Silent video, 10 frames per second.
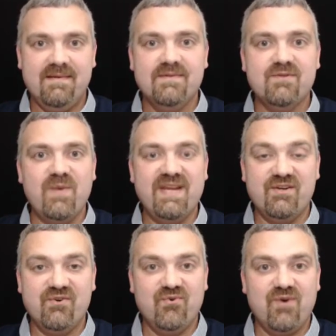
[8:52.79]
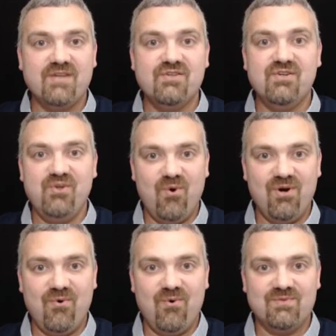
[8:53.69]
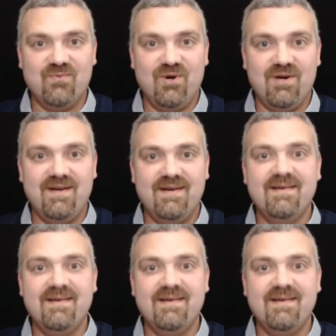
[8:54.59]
so we can crush your coursework